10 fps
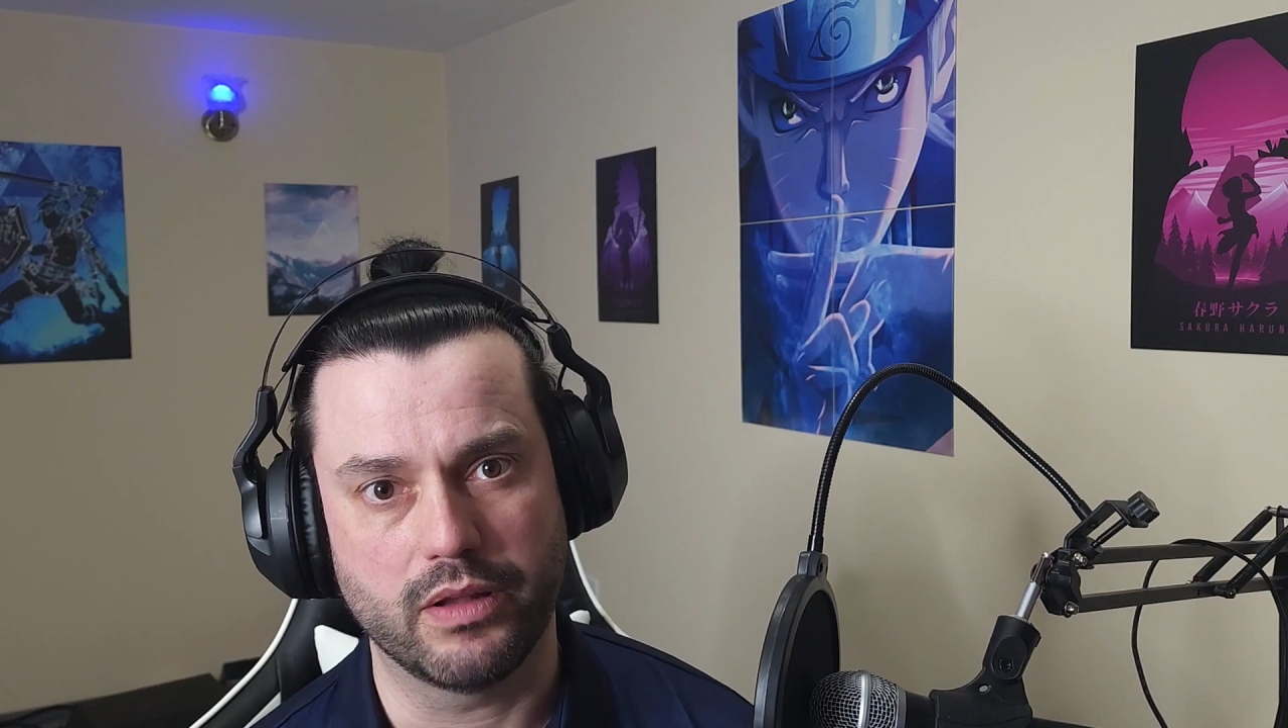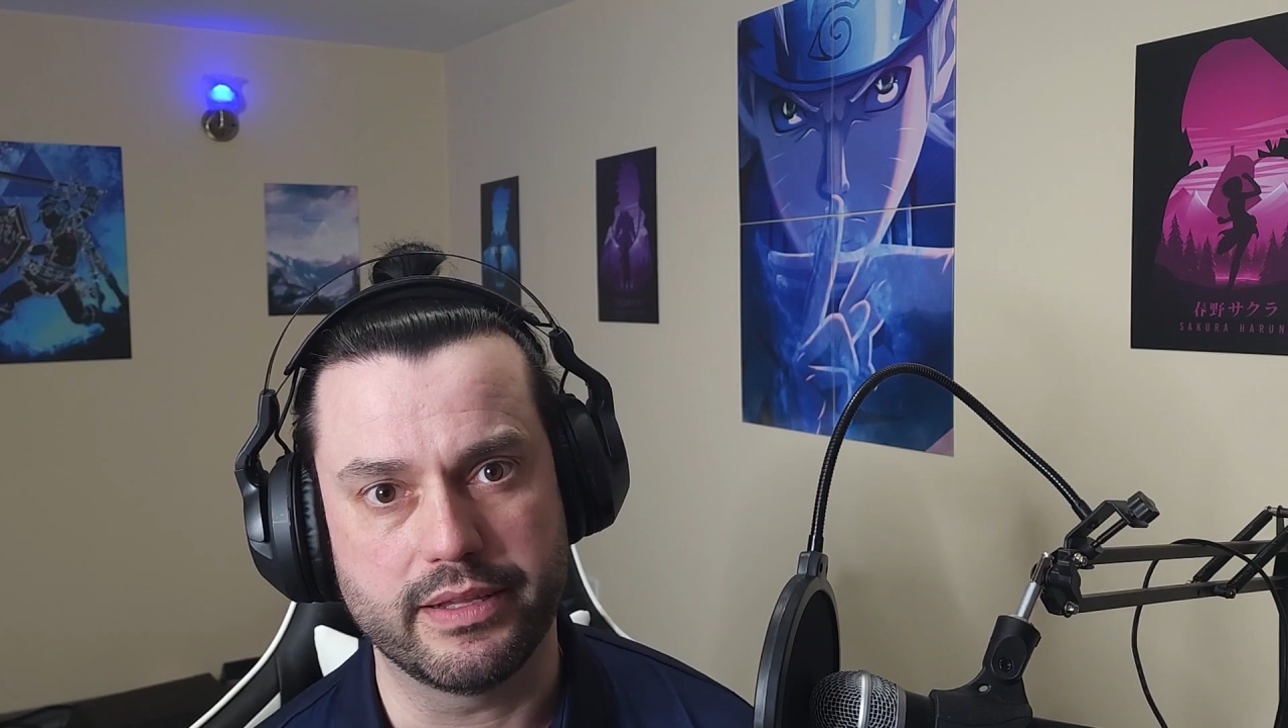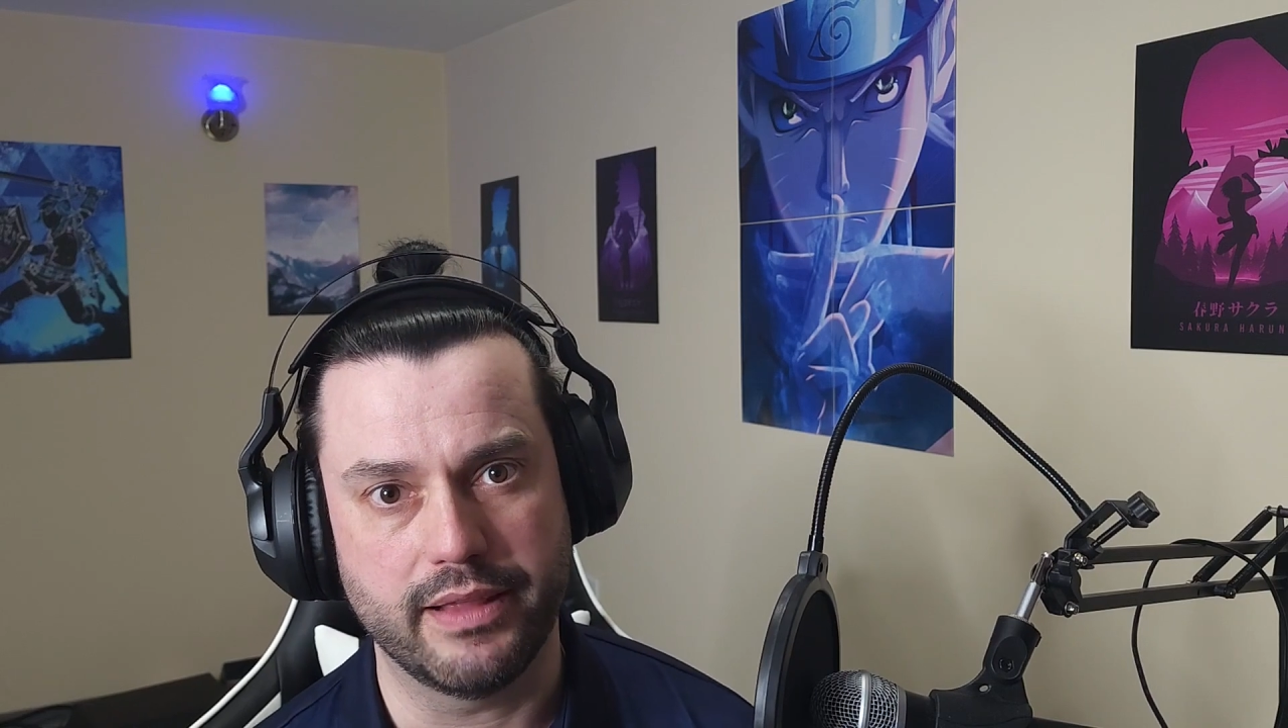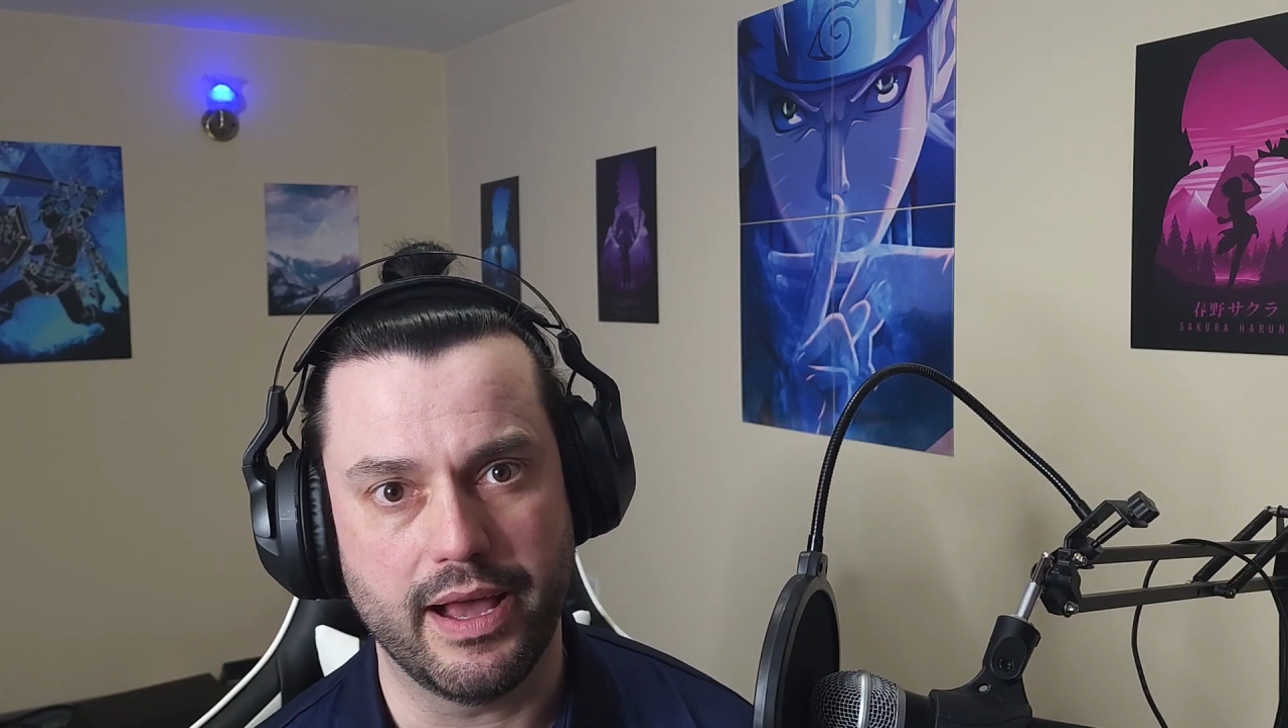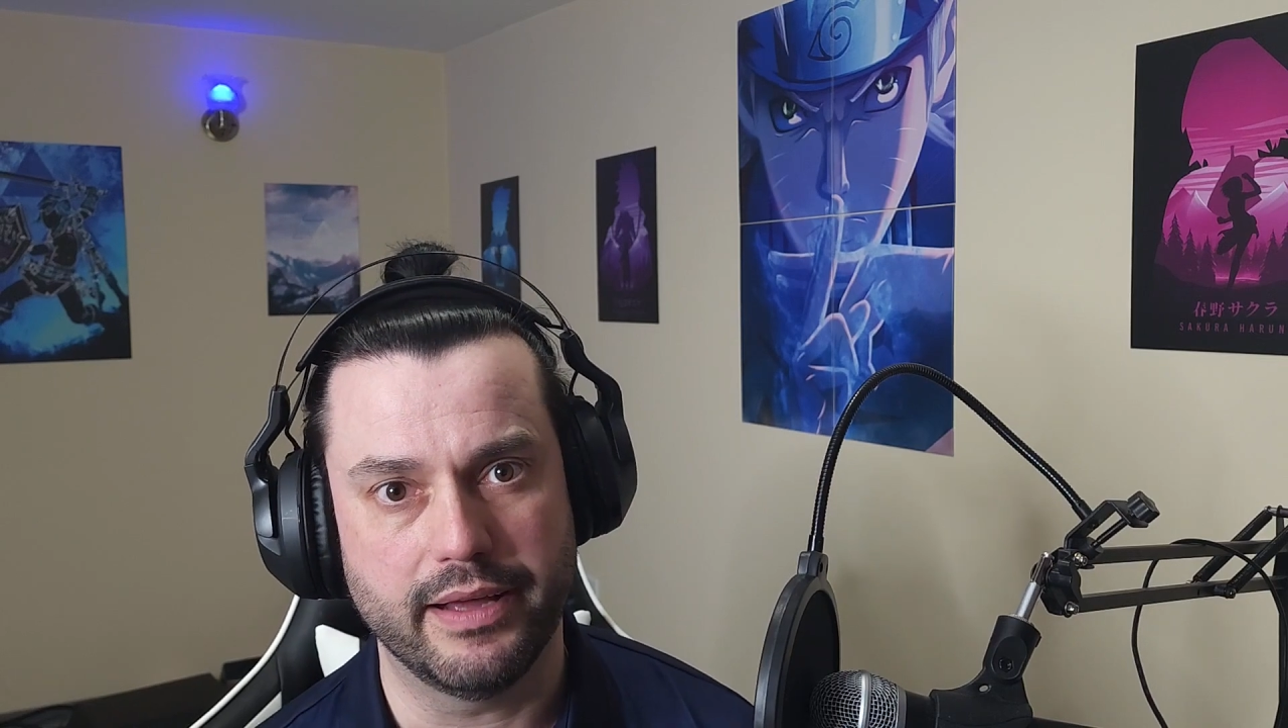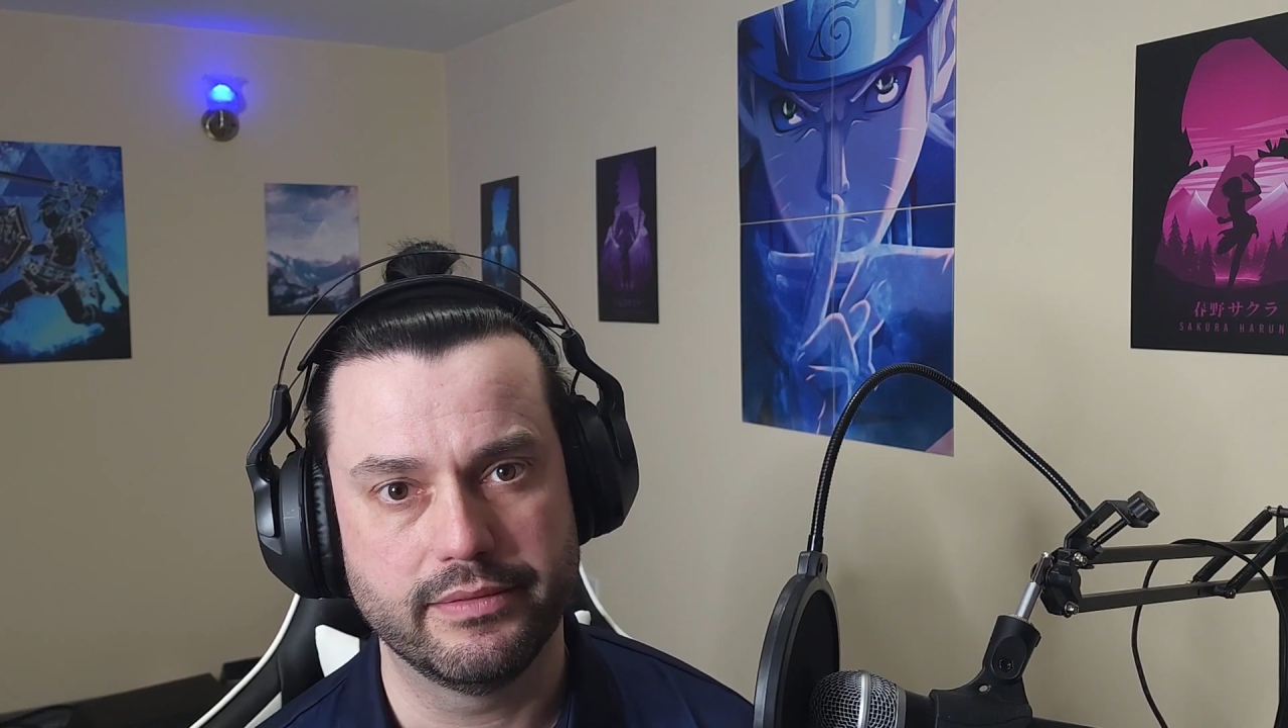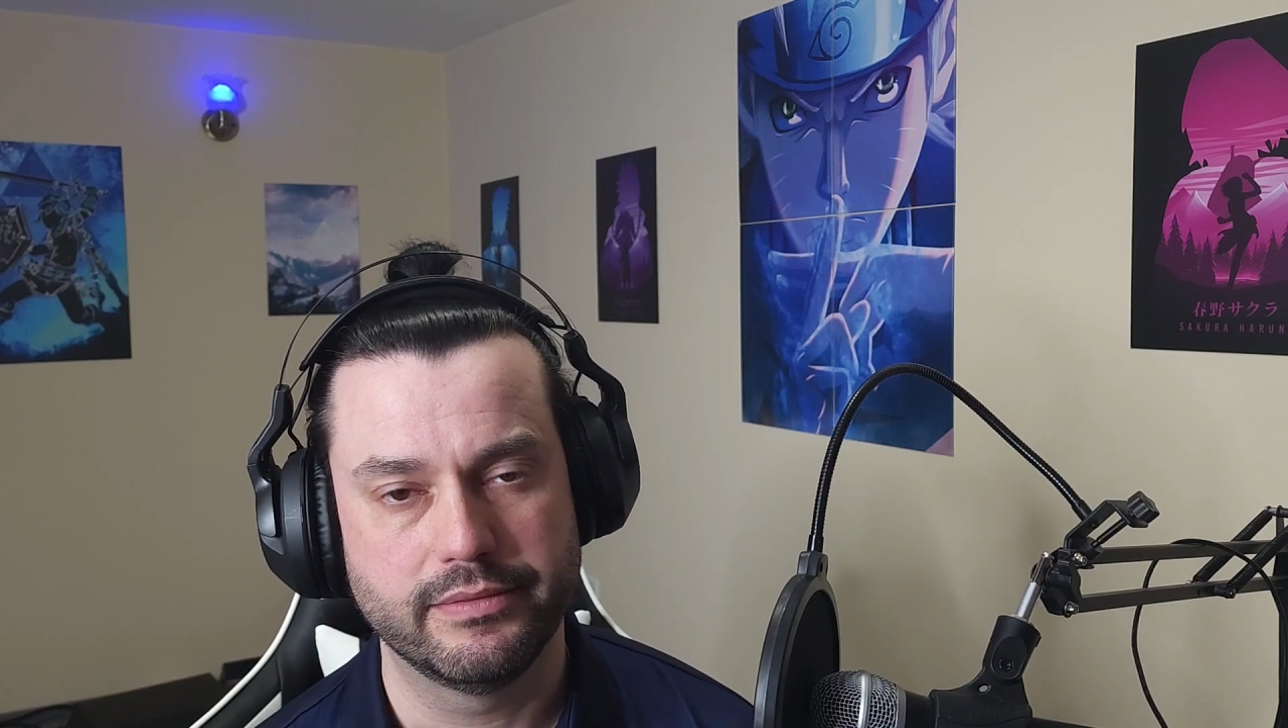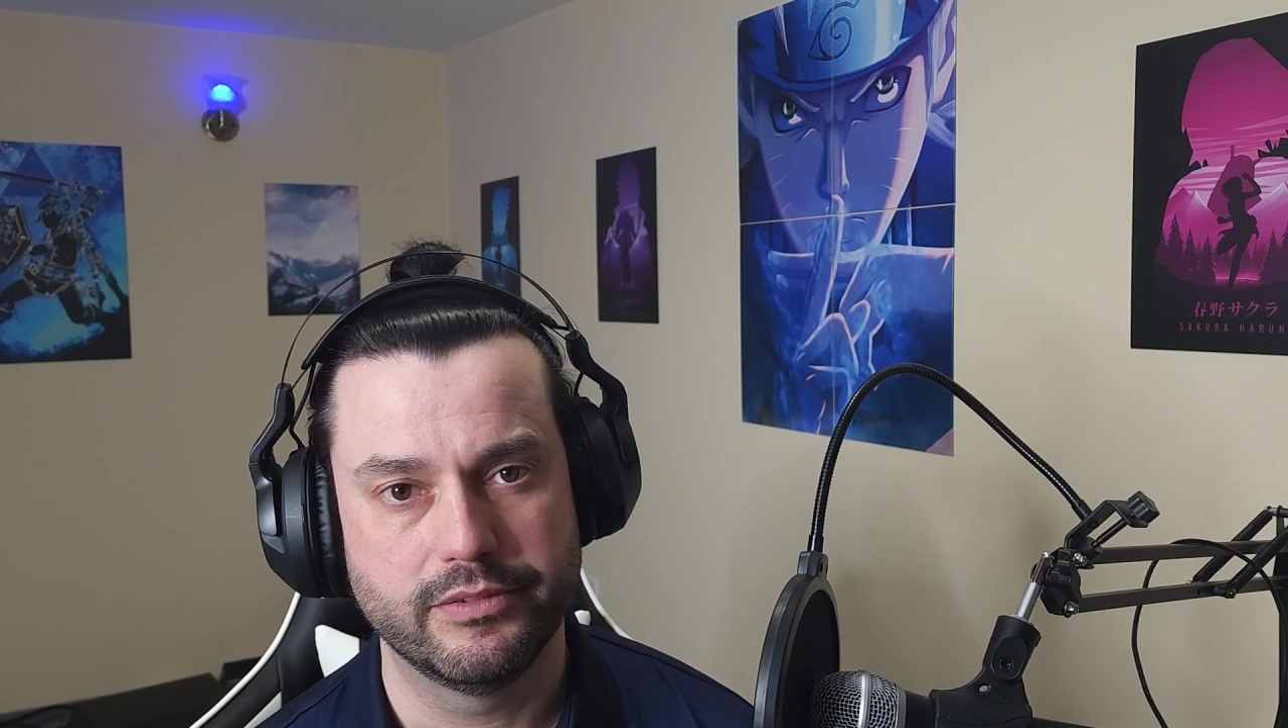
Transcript: like that.